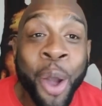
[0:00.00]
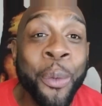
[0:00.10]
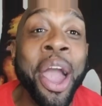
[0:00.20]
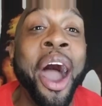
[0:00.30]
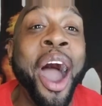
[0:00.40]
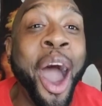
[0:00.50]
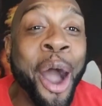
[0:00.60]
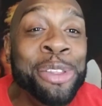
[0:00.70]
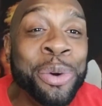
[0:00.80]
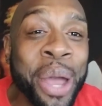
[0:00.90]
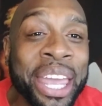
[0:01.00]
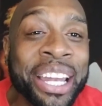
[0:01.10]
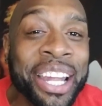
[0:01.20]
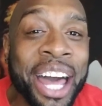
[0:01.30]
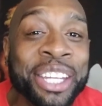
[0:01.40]
We are all the way
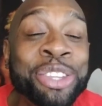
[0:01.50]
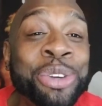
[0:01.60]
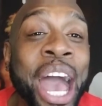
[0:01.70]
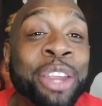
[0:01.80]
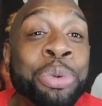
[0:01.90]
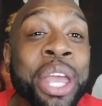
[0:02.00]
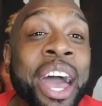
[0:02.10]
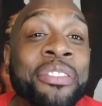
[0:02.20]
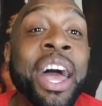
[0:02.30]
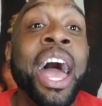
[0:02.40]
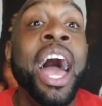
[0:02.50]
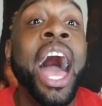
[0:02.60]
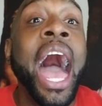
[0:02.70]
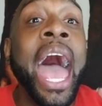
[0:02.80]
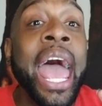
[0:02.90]
in London, you guys. We have
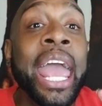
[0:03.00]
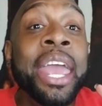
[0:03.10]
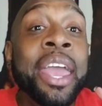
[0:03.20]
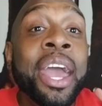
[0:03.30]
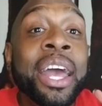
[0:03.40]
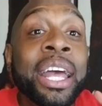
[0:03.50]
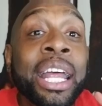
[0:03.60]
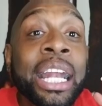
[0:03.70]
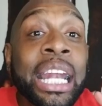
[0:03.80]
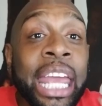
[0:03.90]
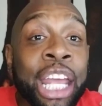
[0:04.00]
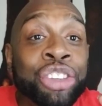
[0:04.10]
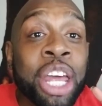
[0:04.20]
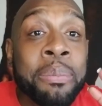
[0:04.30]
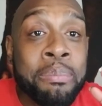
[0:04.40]
a
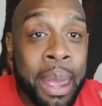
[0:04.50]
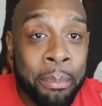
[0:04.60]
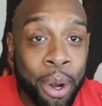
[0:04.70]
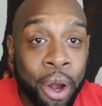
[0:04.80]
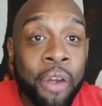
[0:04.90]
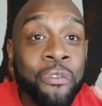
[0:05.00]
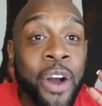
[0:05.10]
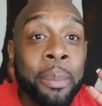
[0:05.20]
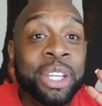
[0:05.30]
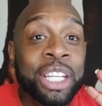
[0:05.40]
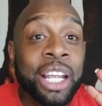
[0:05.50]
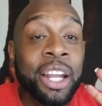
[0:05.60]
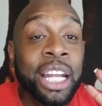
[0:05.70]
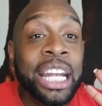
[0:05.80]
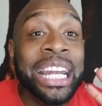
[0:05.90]
Legion member from
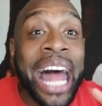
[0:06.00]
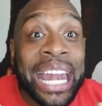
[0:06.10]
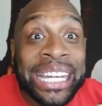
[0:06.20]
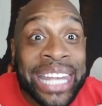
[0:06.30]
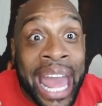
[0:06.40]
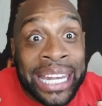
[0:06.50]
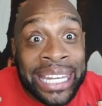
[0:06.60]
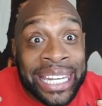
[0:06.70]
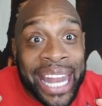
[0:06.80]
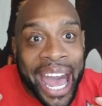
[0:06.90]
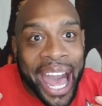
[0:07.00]
London.